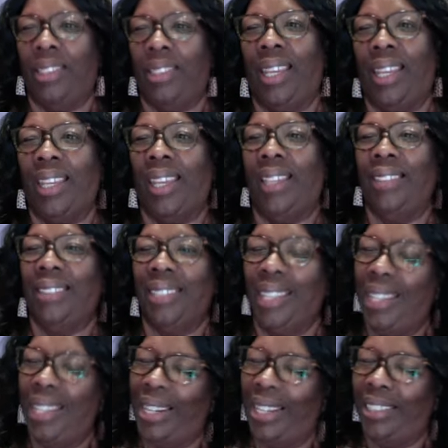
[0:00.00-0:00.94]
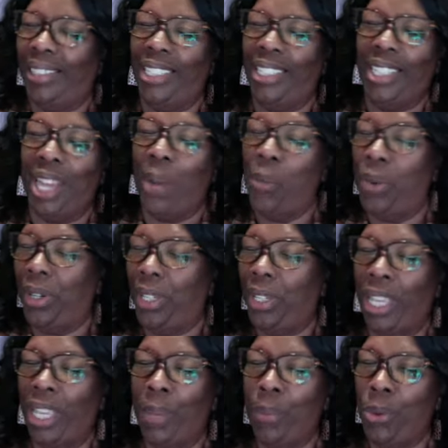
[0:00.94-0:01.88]
Like I said, I did not want
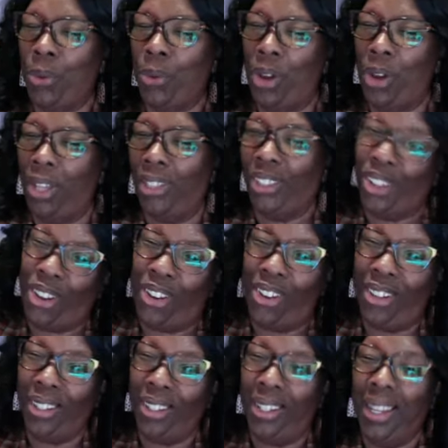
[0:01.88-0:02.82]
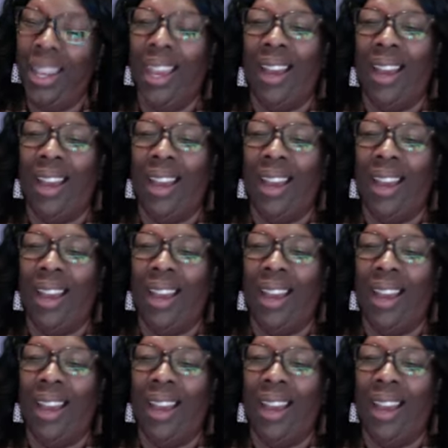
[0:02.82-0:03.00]
to keep you on long.